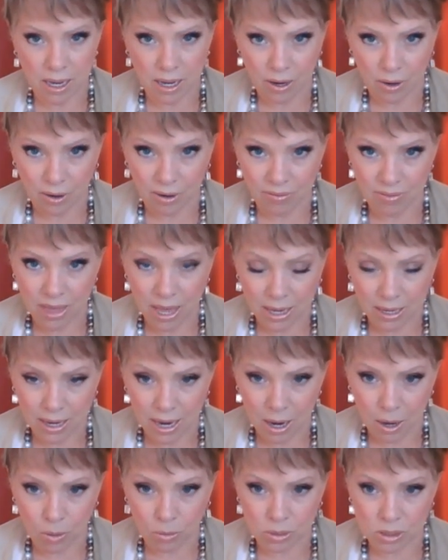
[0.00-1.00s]
care of that
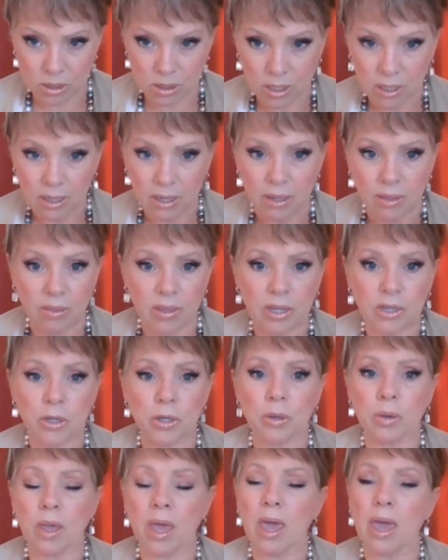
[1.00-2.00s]
house that
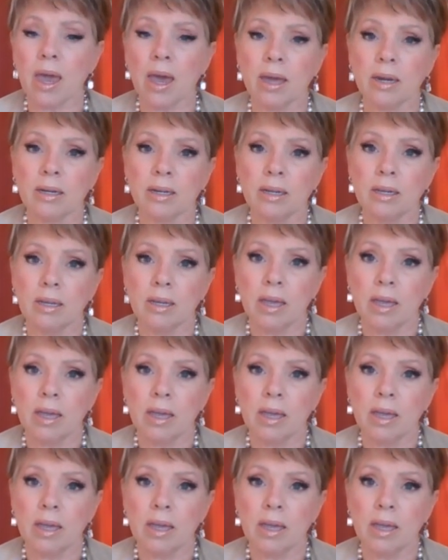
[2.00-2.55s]
you can,